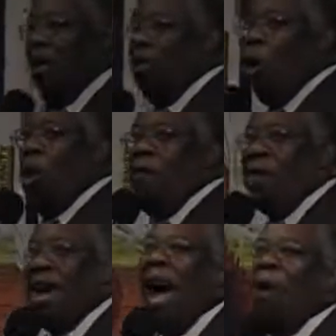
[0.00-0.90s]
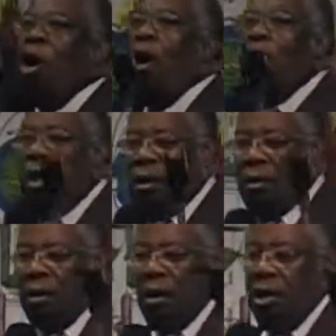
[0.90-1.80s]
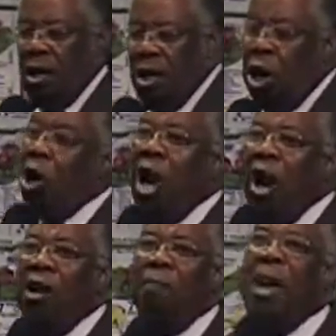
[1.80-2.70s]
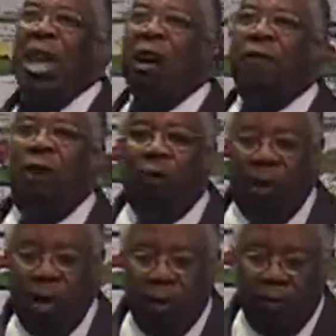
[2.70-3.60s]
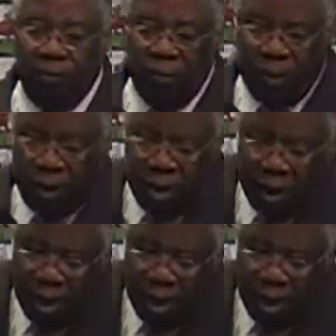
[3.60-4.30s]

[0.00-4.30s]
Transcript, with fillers: Don't even count on it. You're not going to be here for it. That's right.